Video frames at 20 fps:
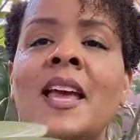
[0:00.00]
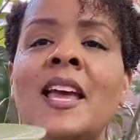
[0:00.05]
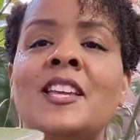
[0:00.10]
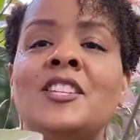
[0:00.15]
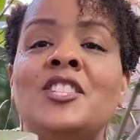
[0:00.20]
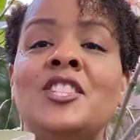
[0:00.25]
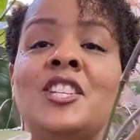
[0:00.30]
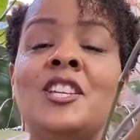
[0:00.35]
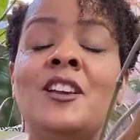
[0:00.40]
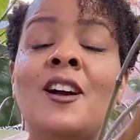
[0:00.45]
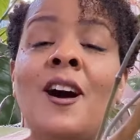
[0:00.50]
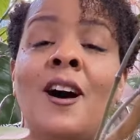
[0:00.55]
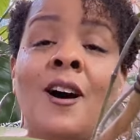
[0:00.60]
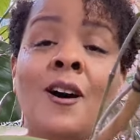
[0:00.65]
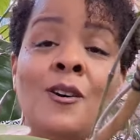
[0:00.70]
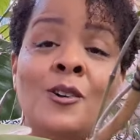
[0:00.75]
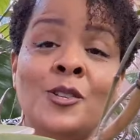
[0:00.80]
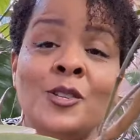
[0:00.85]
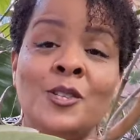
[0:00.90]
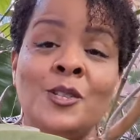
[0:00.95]
And she
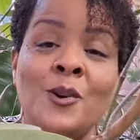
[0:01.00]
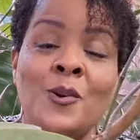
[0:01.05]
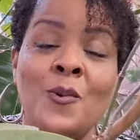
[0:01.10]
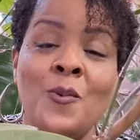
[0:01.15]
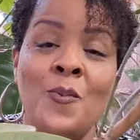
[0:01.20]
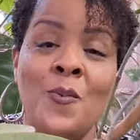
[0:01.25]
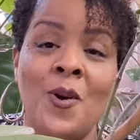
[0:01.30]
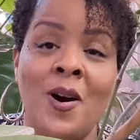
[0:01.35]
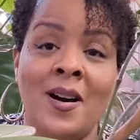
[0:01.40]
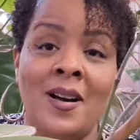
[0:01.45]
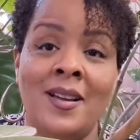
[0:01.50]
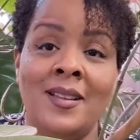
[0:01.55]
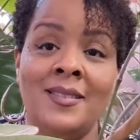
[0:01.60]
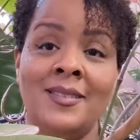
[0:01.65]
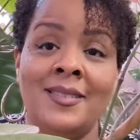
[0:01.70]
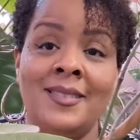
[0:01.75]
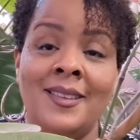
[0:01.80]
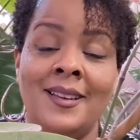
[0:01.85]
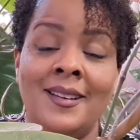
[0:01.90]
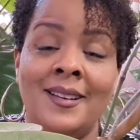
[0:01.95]
also
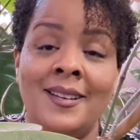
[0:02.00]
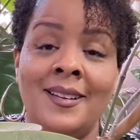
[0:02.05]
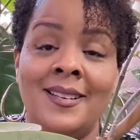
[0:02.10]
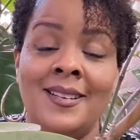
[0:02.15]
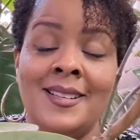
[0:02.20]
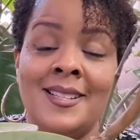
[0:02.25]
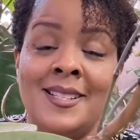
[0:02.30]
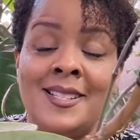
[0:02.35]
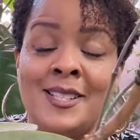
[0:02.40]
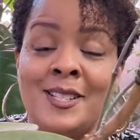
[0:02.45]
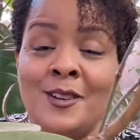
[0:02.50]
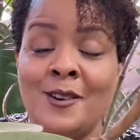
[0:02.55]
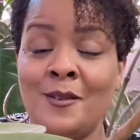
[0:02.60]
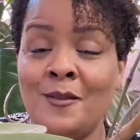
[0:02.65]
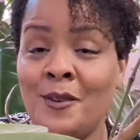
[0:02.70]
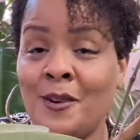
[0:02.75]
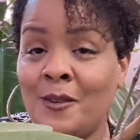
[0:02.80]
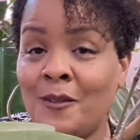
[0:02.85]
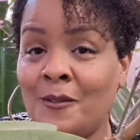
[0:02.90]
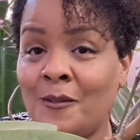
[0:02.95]
won the
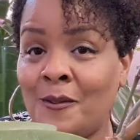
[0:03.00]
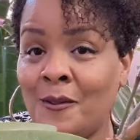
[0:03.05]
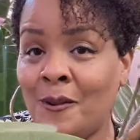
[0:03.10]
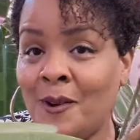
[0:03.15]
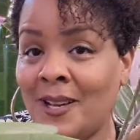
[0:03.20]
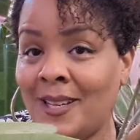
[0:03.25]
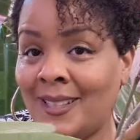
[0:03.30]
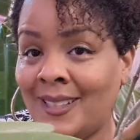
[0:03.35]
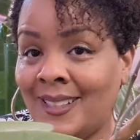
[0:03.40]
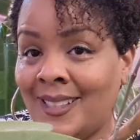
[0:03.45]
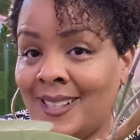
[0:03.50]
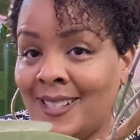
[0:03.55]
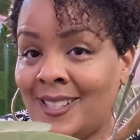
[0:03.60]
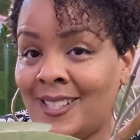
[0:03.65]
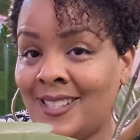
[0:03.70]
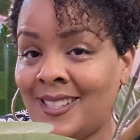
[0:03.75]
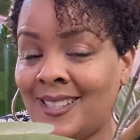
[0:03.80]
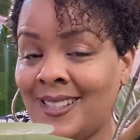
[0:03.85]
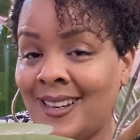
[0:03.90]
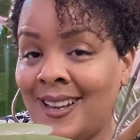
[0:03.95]
Silver
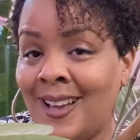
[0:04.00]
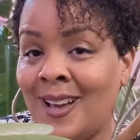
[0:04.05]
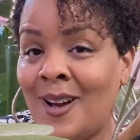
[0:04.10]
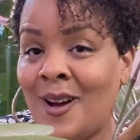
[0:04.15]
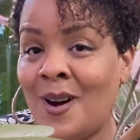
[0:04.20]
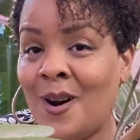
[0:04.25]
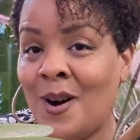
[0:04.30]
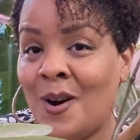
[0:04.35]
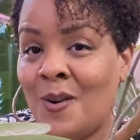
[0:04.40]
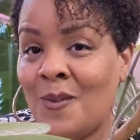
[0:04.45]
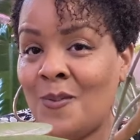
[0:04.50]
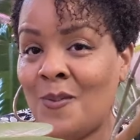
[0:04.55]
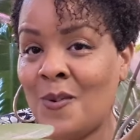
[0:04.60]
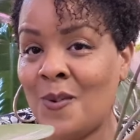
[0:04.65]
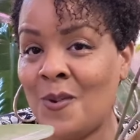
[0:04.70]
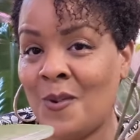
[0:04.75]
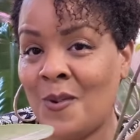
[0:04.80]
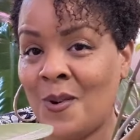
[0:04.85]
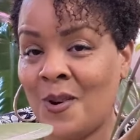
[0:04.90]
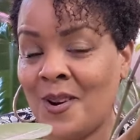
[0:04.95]
Foliage
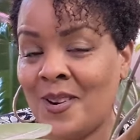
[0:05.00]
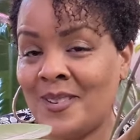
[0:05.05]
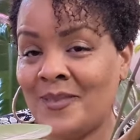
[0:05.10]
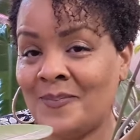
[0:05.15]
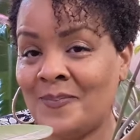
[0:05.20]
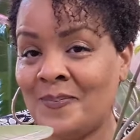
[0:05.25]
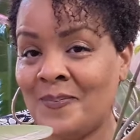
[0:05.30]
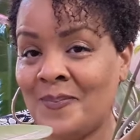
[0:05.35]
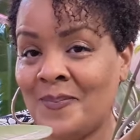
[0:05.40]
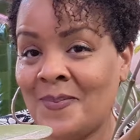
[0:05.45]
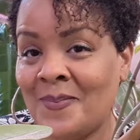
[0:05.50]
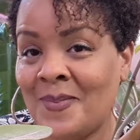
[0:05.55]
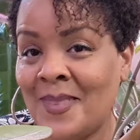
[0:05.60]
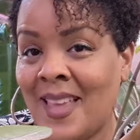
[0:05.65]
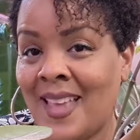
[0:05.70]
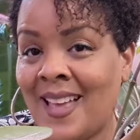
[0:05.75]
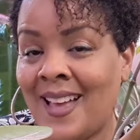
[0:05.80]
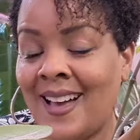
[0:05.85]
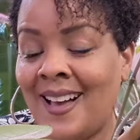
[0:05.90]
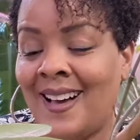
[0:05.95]
Award.
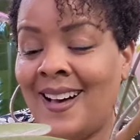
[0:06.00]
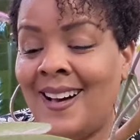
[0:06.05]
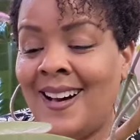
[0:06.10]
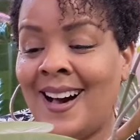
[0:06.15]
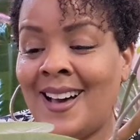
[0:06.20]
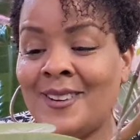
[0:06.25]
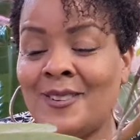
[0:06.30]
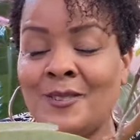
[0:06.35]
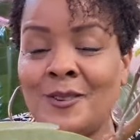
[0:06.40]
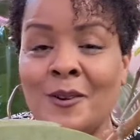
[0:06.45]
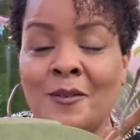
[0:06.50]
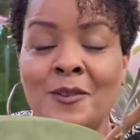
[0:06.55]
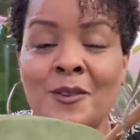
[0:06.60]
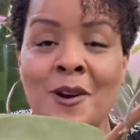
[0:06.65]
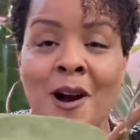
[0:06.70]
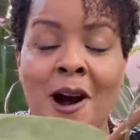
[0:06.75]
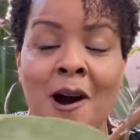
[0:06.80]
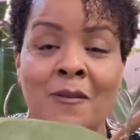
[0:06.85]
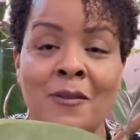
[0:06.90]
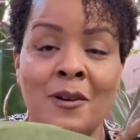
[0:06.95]
I don't know if
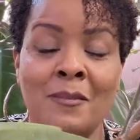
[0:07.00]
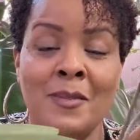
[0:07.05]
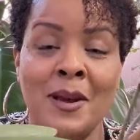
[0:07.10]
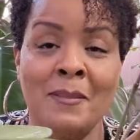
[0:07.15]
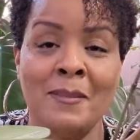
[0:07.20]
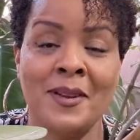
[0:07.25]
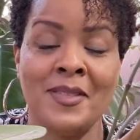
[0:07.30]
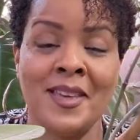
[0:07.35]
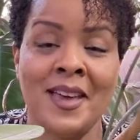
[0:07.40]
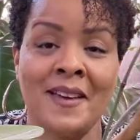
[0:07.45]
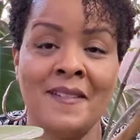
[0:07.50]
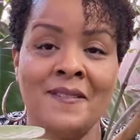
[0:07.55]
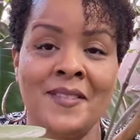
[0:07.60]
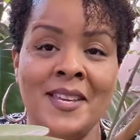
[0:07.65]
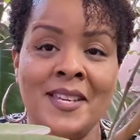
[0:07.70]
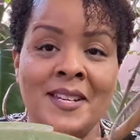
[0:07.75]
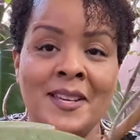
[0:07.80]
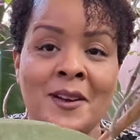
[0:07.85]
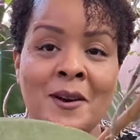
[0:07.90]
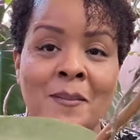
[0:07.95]
you all remember that
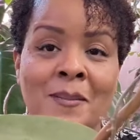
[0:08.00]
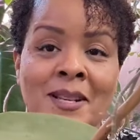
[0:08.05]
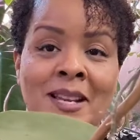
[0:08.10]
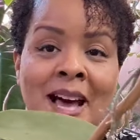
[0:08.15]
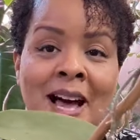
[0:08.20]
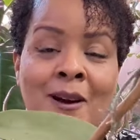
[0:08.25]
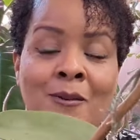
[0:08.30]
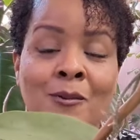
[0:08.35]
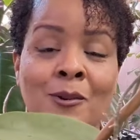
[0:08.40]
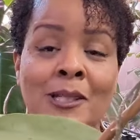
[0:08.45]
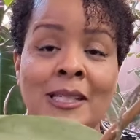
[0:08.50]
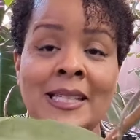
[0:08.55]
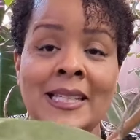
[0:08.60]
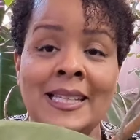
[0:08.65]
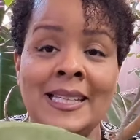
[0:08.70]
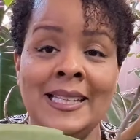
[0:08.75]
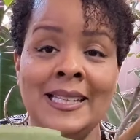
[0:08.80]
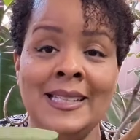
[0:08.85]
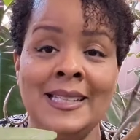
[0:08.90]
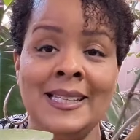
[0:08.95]
video, but I will
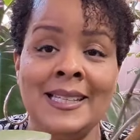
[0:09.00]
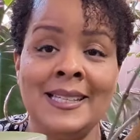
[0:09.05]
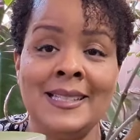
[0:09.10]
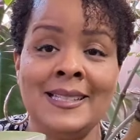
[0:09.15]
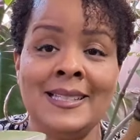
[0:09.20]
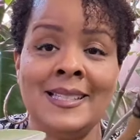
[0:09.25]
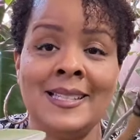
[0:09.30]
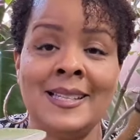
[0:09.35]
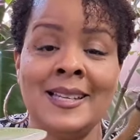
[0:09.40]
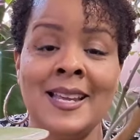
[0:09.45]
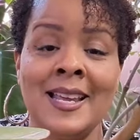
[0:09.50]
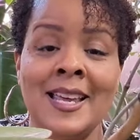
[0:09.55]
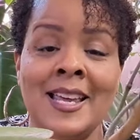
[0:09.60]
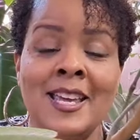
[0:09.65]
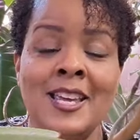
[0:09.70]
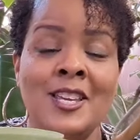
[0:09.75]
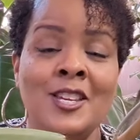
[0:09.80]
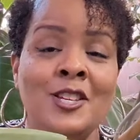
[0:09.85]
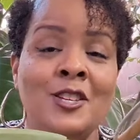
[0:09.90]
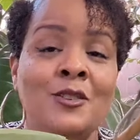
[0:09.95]
link it.
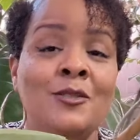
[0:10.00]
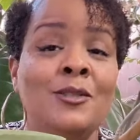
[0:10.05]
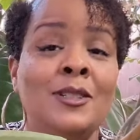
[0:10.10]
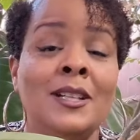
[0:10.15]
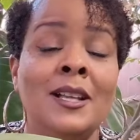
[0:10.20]
You